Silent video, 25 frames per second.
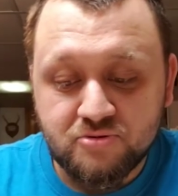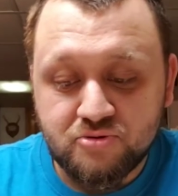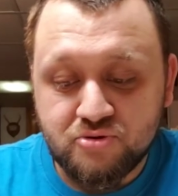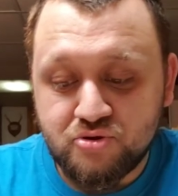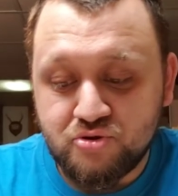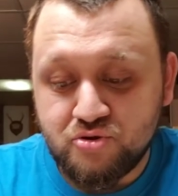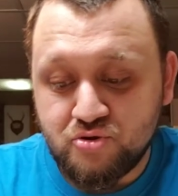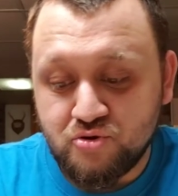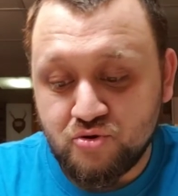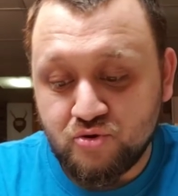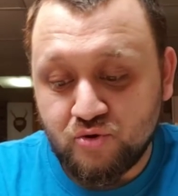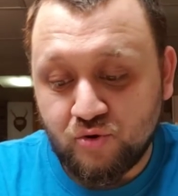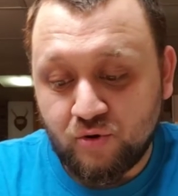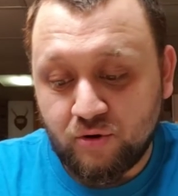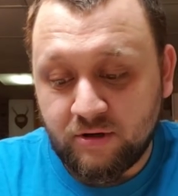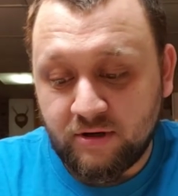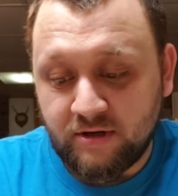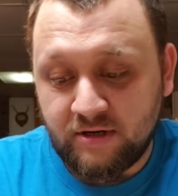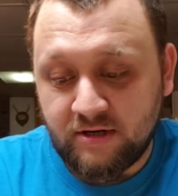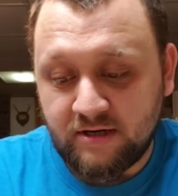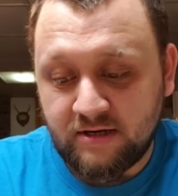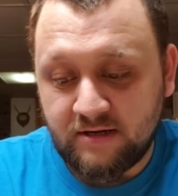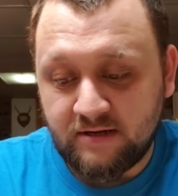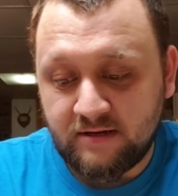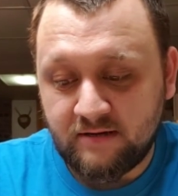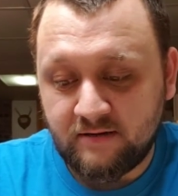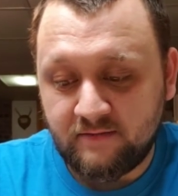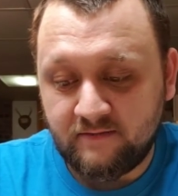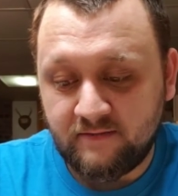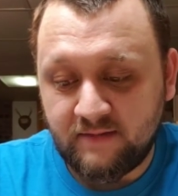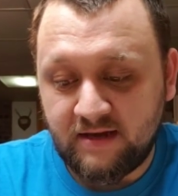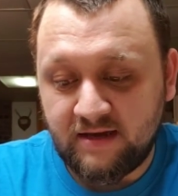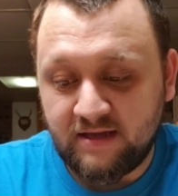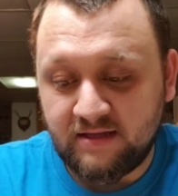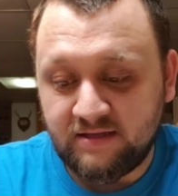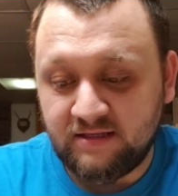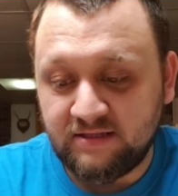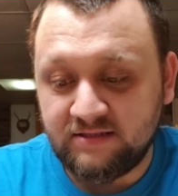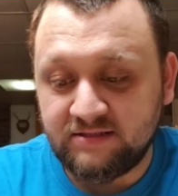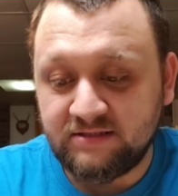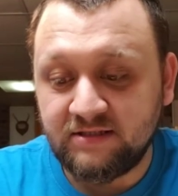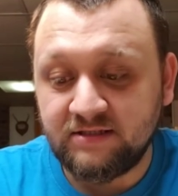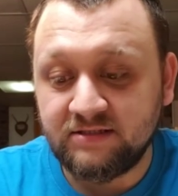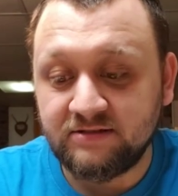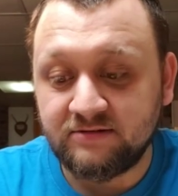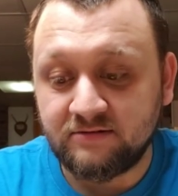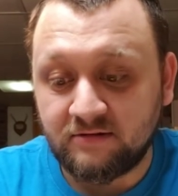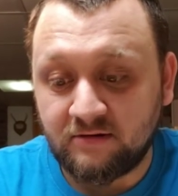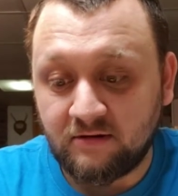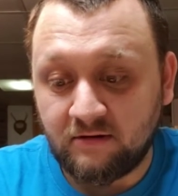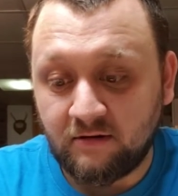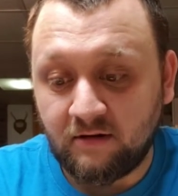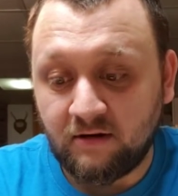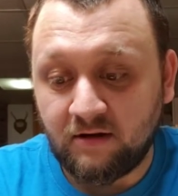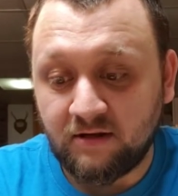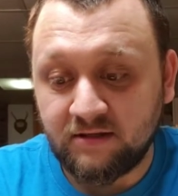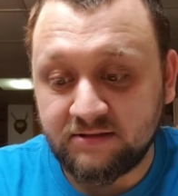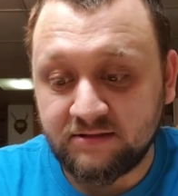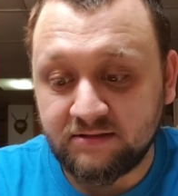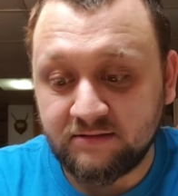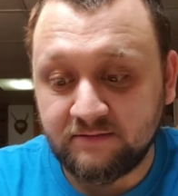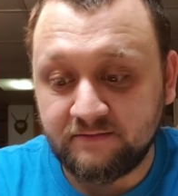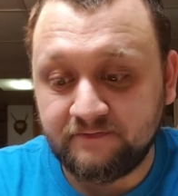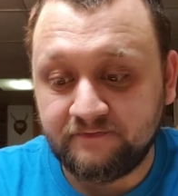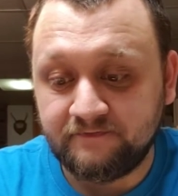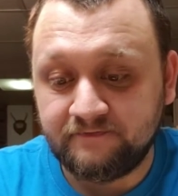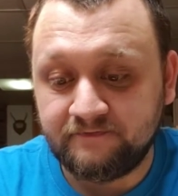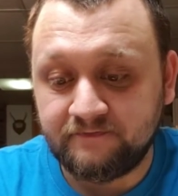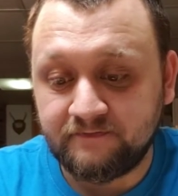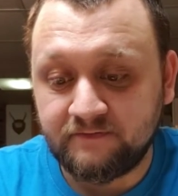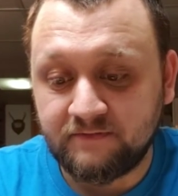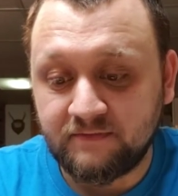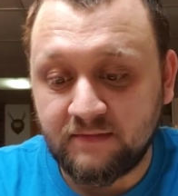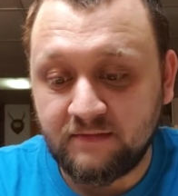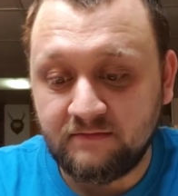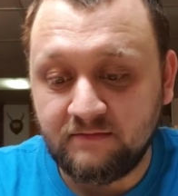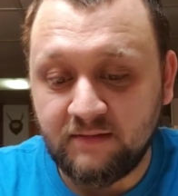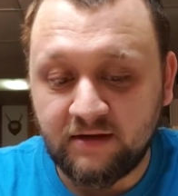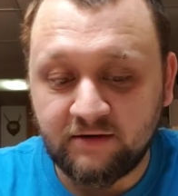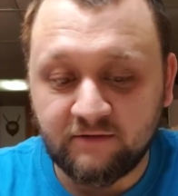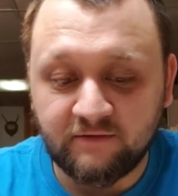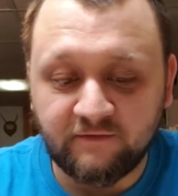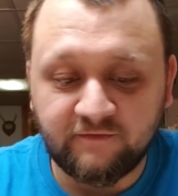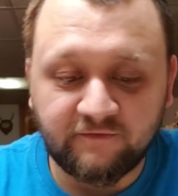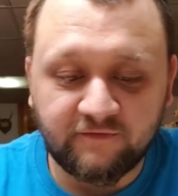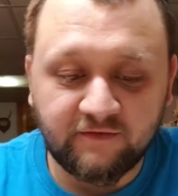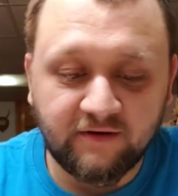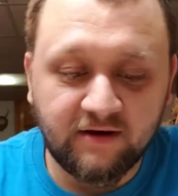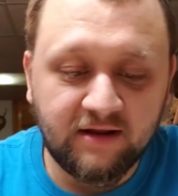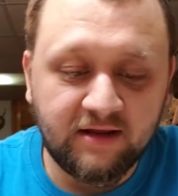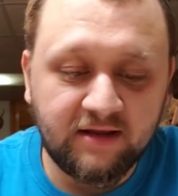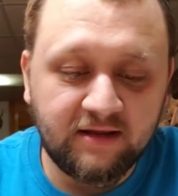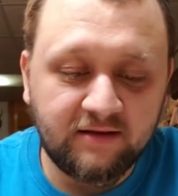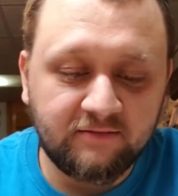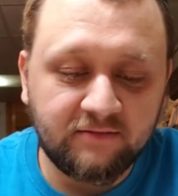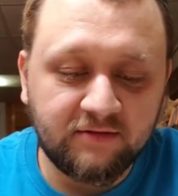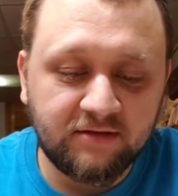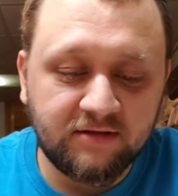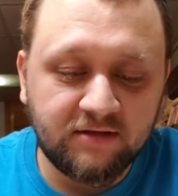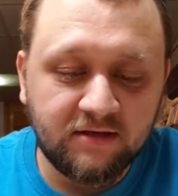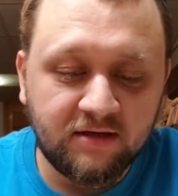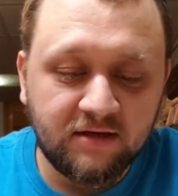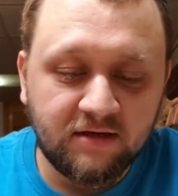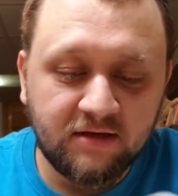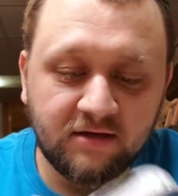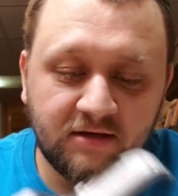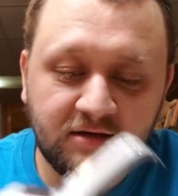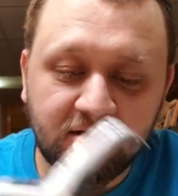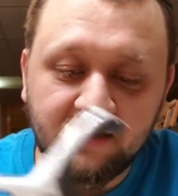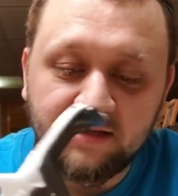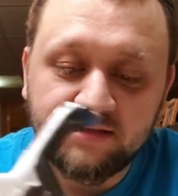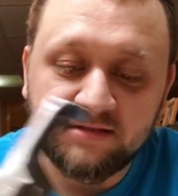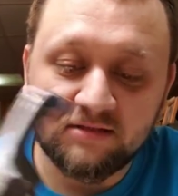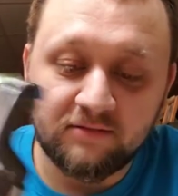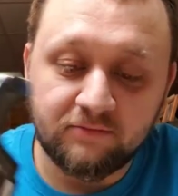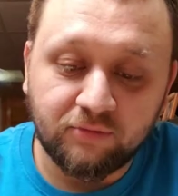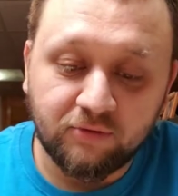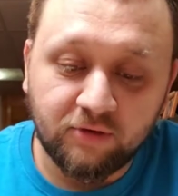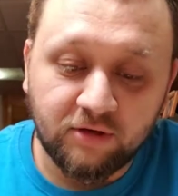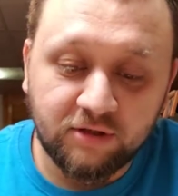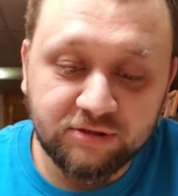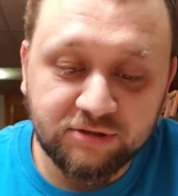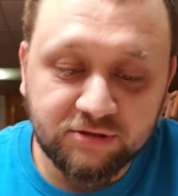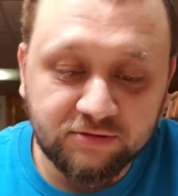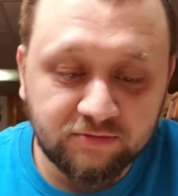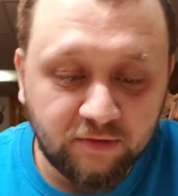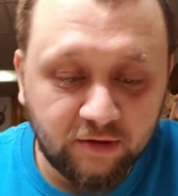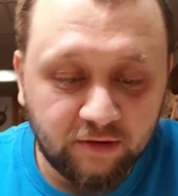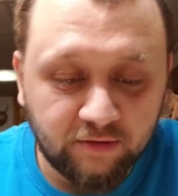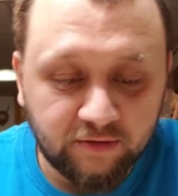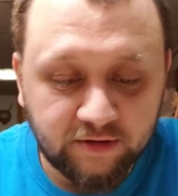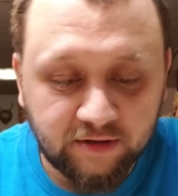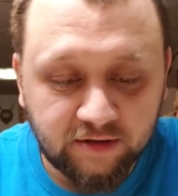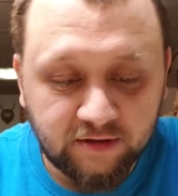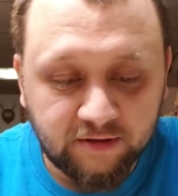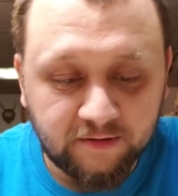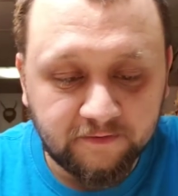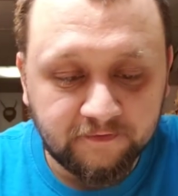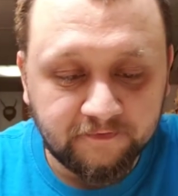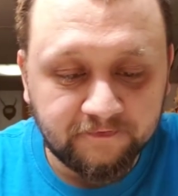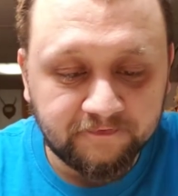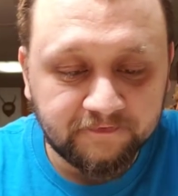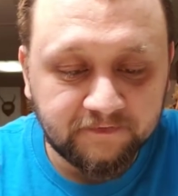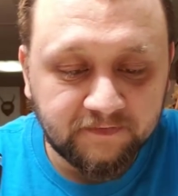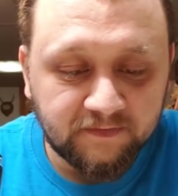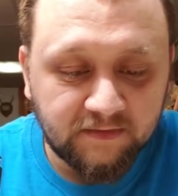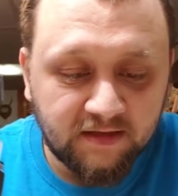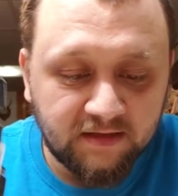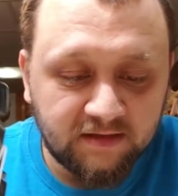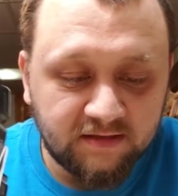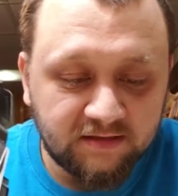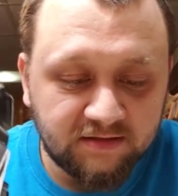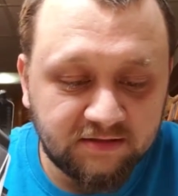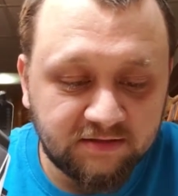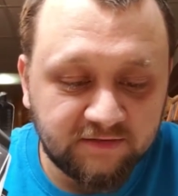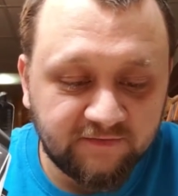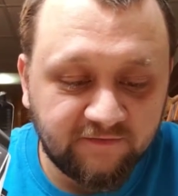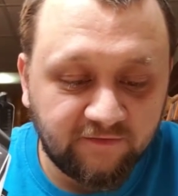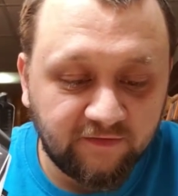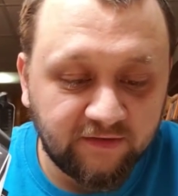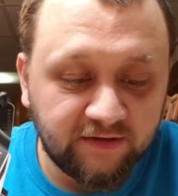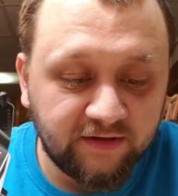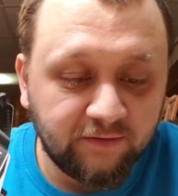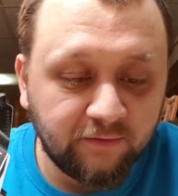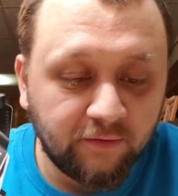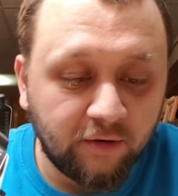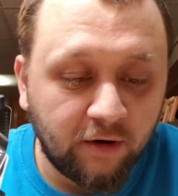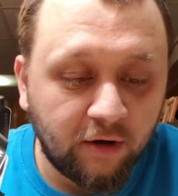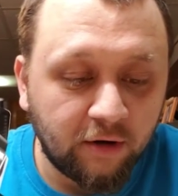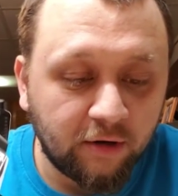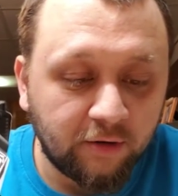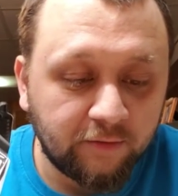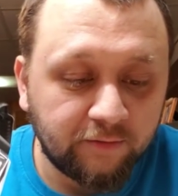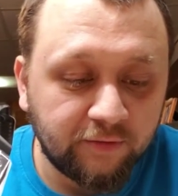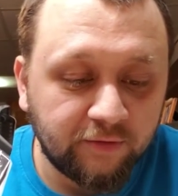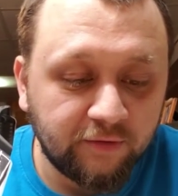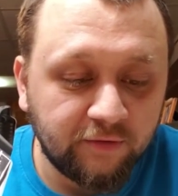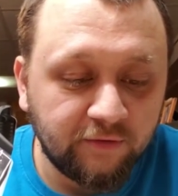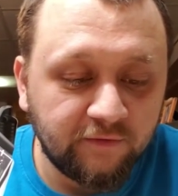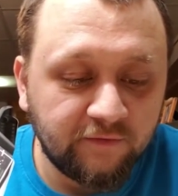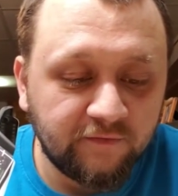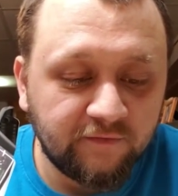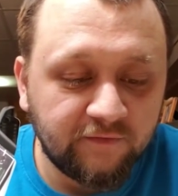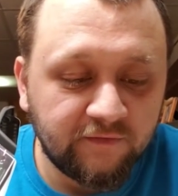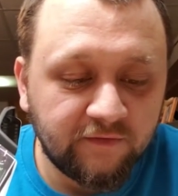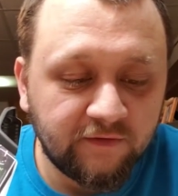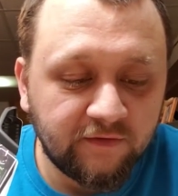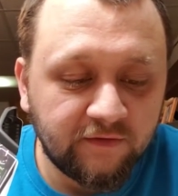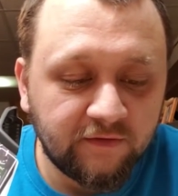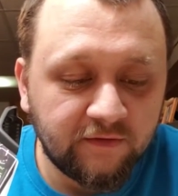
whew, man, these things are awesome. Metal framed, it's a brushed motor, it's fully waterproof.